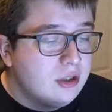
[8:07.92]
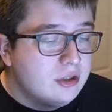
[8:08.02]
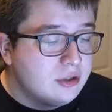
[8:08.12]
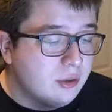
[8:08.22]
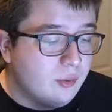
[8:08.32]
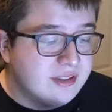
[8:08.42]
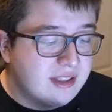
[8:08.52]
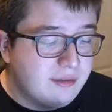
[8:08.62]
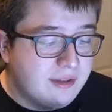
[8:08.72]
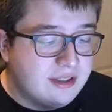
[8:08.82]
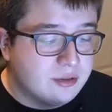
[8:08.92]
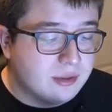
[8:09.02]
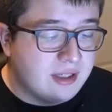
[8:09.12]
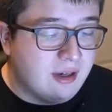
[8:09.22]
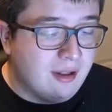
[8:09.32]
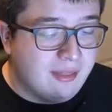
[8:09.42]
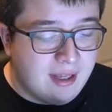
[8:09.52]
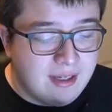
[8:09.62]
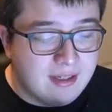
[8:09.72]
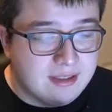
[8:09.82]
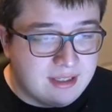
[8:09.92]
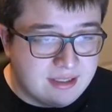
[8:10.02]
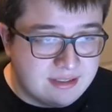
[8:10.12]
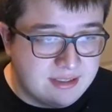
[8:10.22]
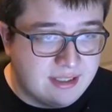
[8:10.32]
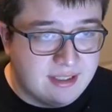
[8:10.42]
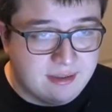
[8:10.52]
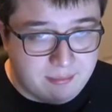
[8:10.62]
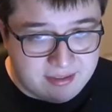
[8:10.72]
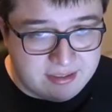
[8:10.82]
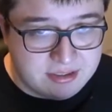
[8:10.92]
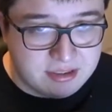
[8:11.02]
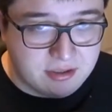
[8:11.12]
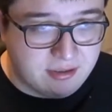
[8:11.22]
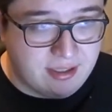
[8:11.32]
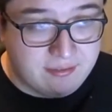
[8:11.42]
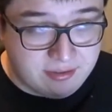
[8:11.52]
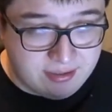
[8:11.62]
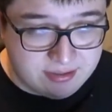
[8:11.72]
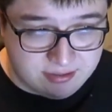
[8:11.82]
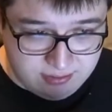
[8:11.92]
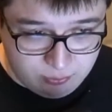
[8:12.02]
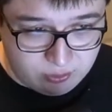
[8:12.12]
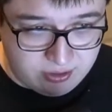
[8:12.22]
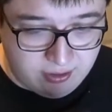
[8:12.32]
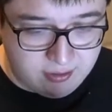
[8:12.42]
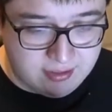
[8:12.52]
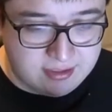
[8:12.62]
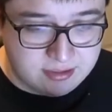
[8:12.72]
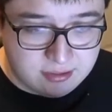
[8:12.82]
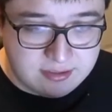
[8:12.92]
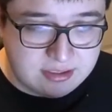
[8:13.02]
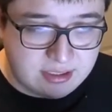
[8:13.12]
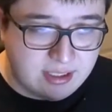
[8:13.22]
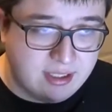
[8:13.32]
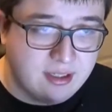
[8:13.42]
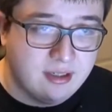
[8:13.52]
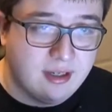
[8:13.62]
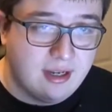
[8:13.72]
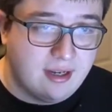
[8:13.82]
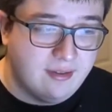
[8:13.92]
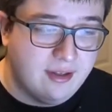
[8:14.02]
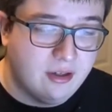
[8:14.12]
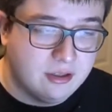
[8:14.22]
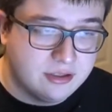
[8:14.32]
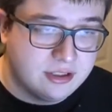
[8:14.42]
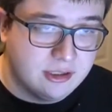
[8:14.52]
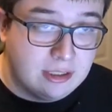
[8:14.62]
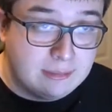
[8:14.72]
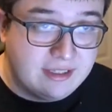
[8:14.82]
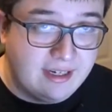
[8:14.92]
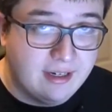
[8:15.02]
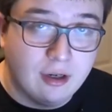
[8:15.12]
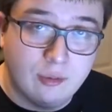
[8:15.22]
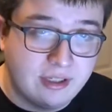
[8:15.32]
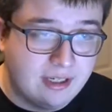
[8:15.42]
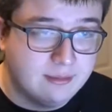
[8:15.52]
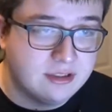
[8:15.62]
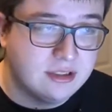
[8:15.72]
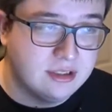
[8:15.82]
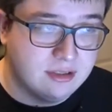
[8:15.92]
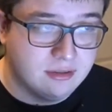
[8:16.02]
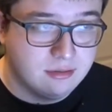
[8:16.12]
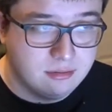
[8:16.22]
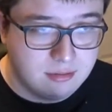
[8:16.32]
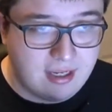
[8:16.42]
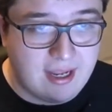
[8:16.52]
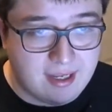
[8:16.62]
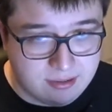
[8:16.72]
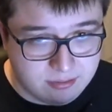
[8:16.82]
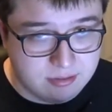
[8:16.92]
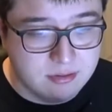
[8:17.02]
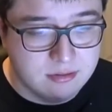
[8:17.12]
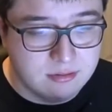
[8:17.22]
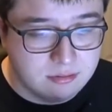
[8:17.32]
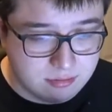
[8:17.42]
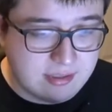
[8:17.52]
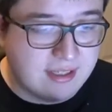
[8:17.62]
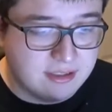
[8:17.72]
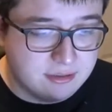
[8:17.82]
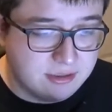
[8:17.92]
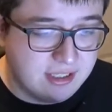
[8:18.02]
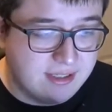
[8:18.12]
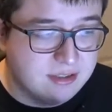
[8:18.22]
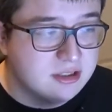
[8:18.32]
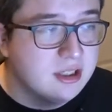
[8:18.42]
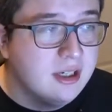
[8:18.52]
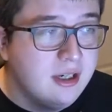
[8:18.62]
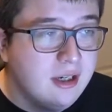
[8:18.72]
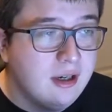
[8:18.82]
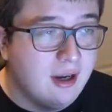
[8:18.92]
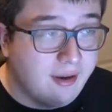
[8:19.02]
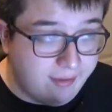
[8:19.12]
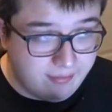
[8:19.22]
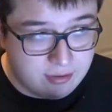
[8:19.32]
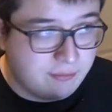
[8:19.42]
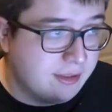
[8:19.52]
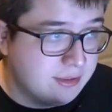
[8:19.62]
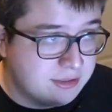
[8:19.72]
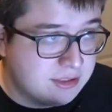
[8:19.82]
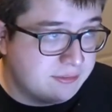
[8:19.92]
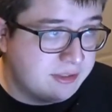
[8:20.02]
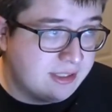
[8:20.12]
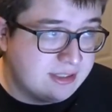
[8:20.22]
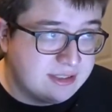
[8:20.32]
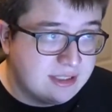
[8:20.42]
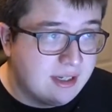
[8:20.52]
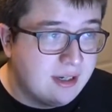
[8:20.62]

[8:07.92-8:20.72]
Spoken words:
So once I finish working on that and testing it and making sure that everything is working on that service side, and then also updating home games to handle that new change and look for those certificates,